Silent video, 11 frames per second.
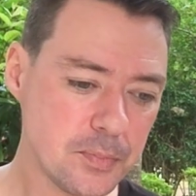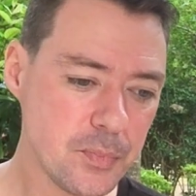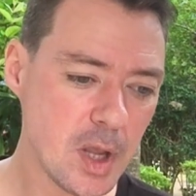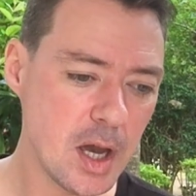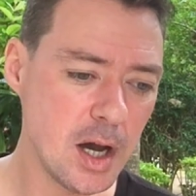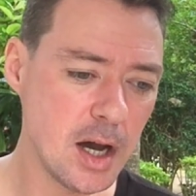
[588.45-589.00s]

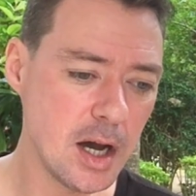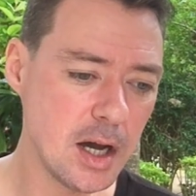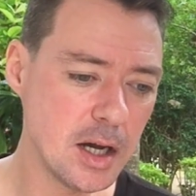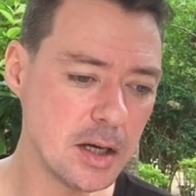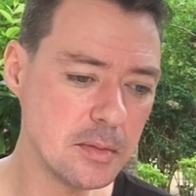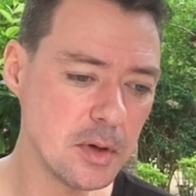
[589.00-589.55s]

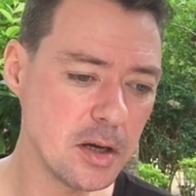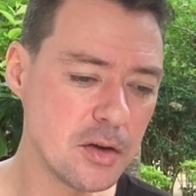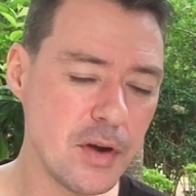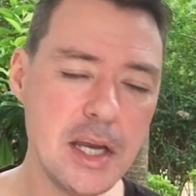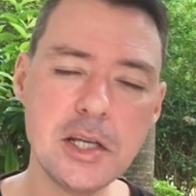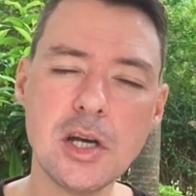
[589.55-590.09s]
A
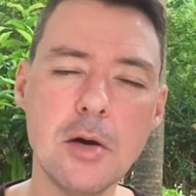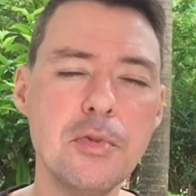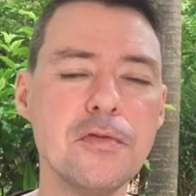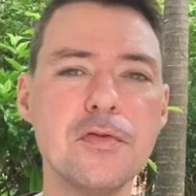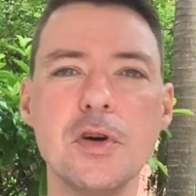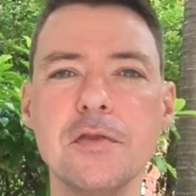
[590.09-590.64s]
great example
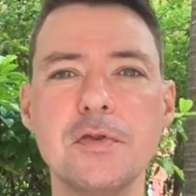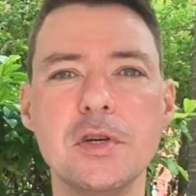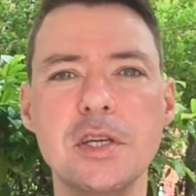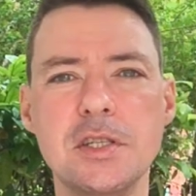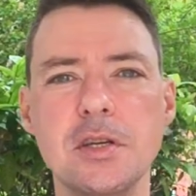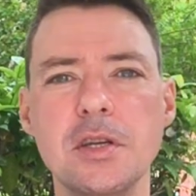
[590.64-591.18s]
for
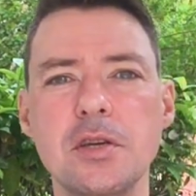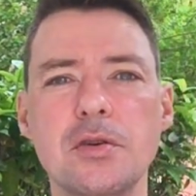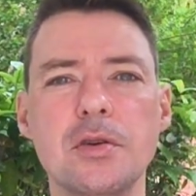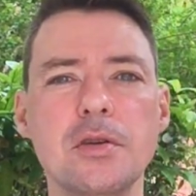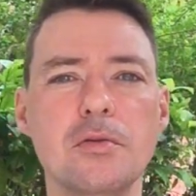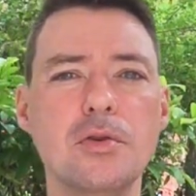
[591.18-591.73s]
this in